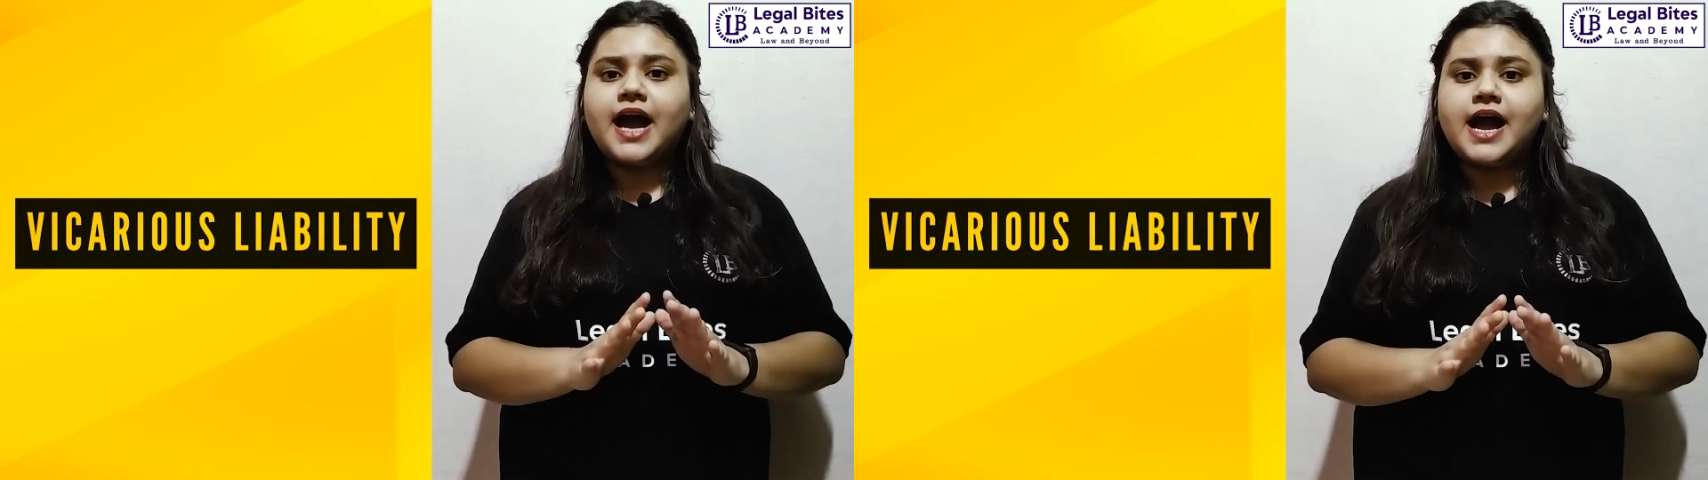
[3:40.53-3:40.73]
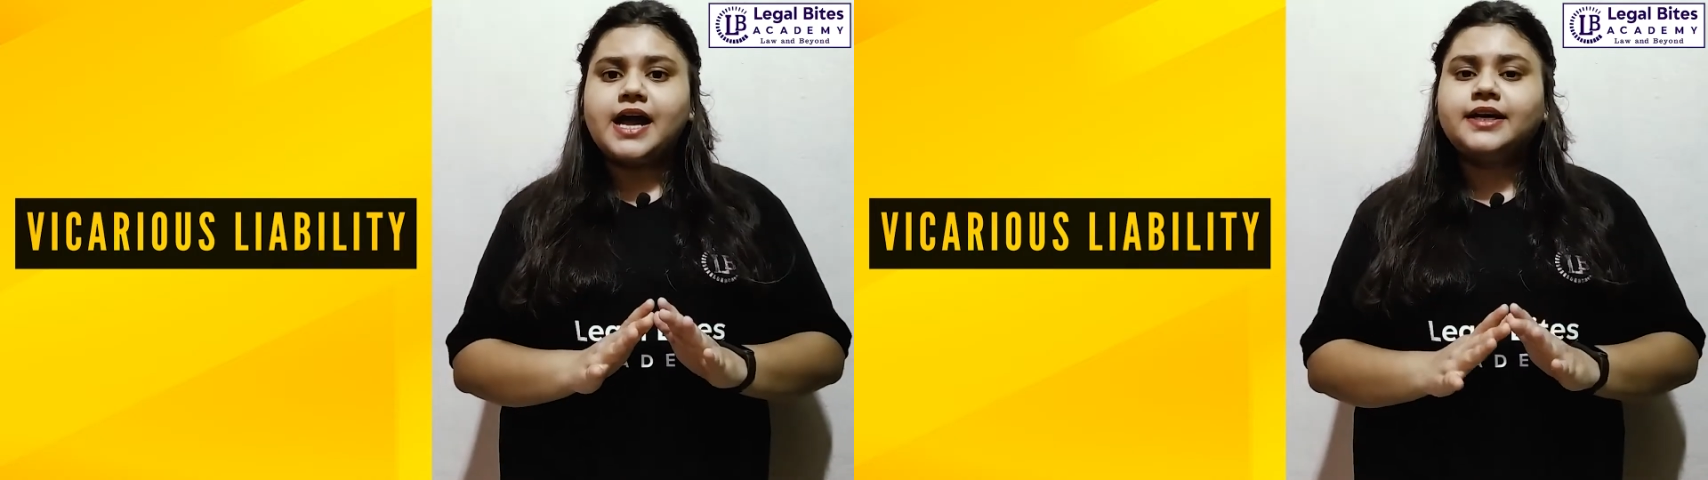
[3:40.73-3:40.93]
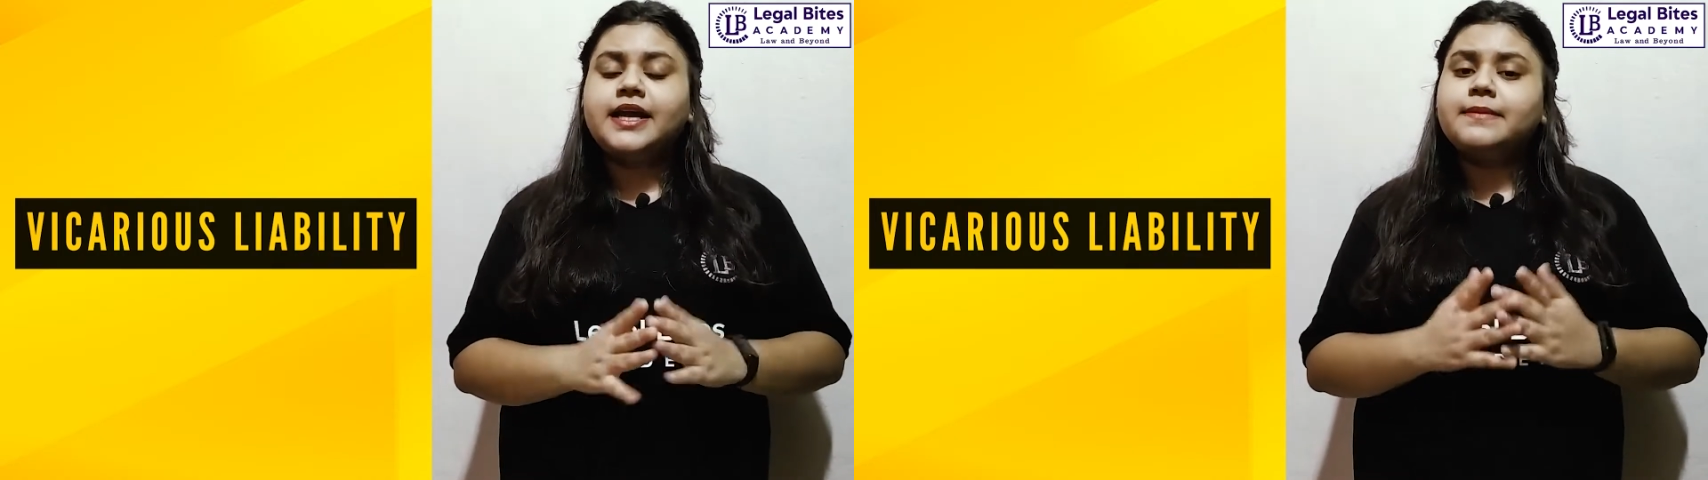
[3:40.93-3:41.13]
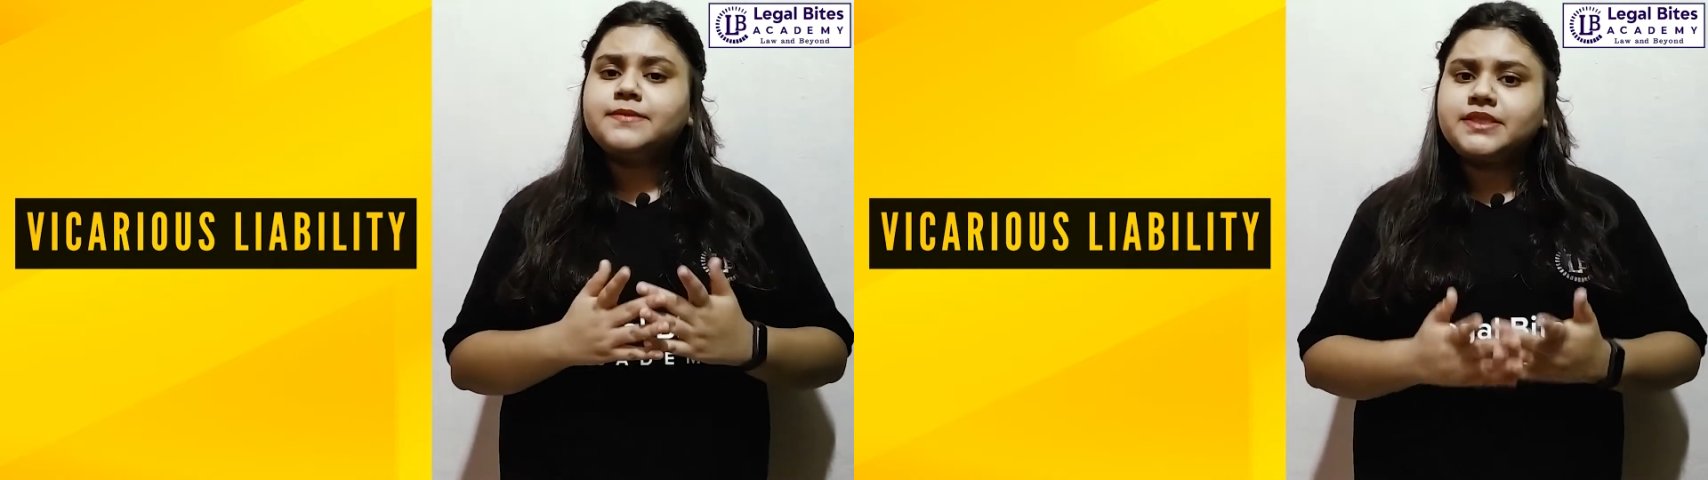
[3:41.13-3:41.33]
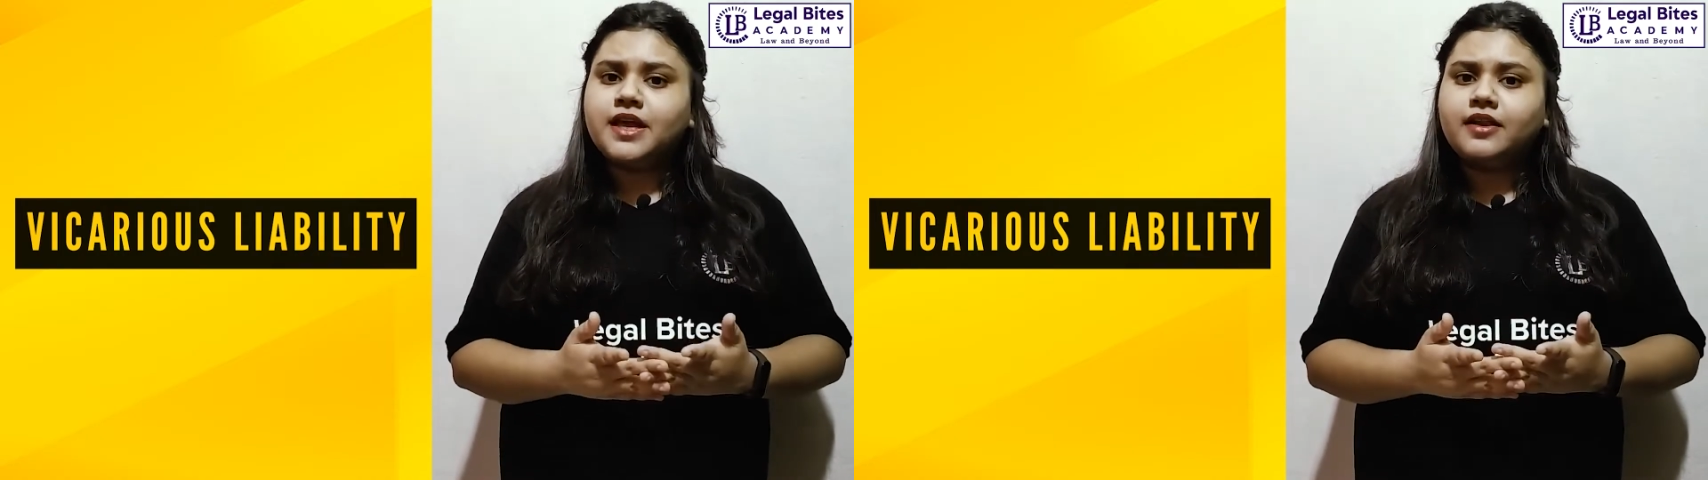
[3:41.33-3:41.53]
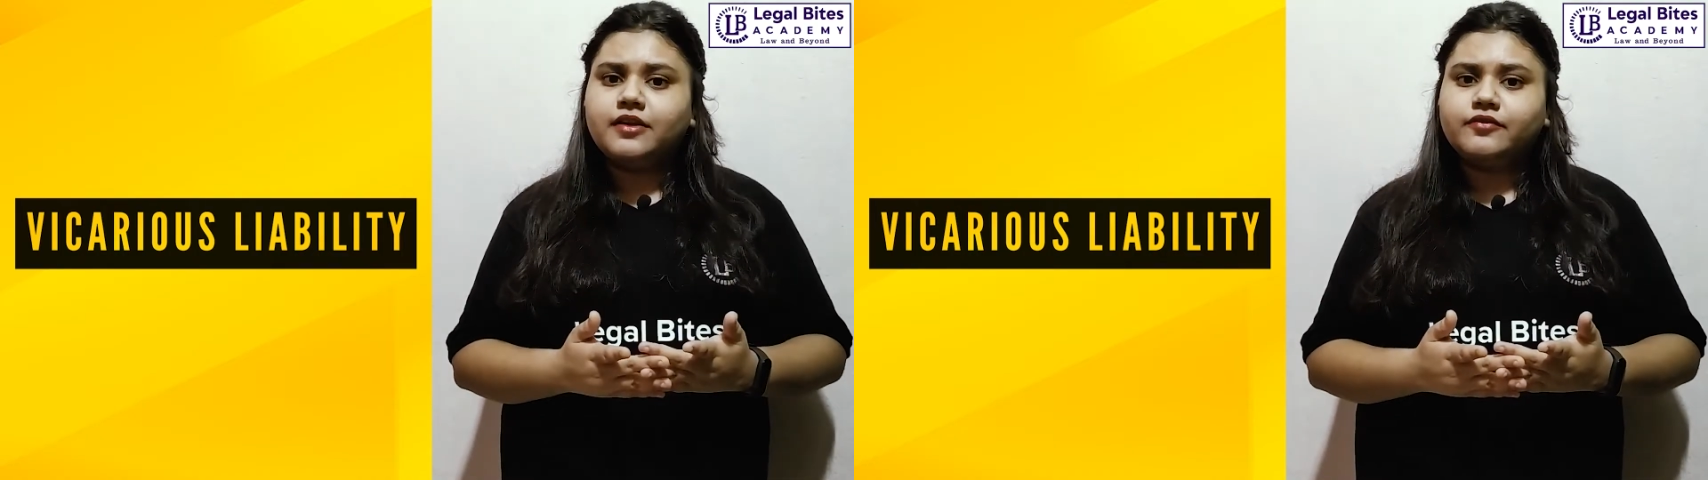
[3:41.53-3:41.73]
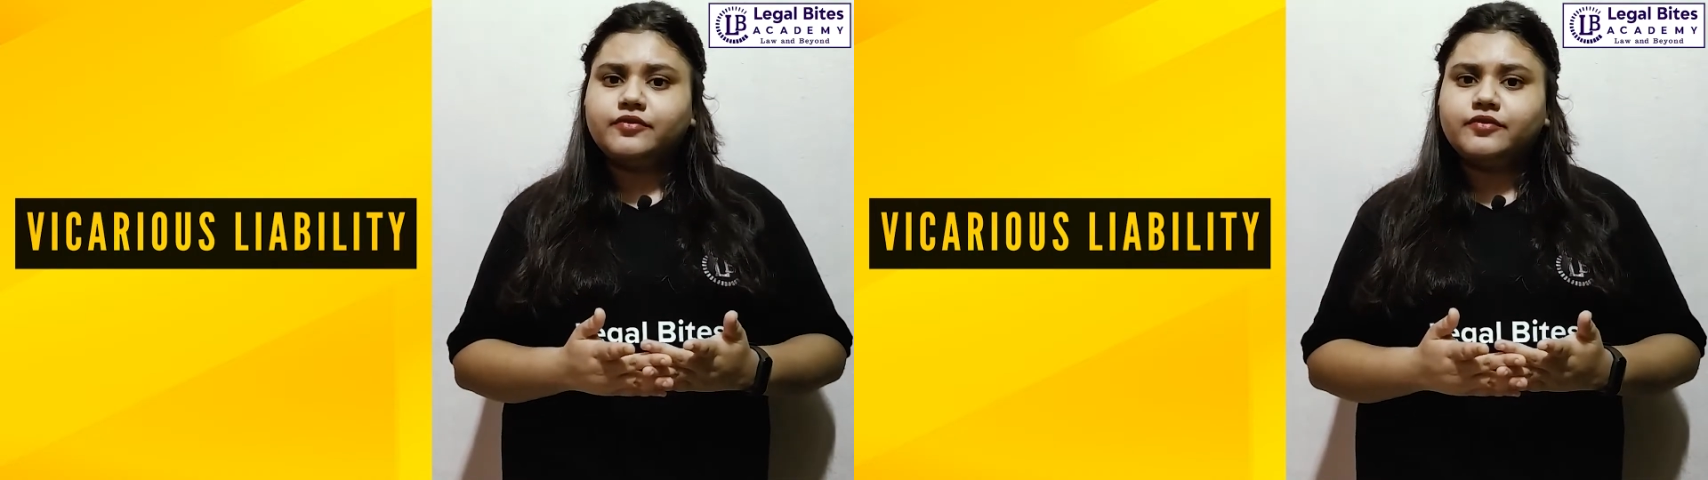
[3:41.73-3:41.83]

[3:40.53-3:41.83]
act himself.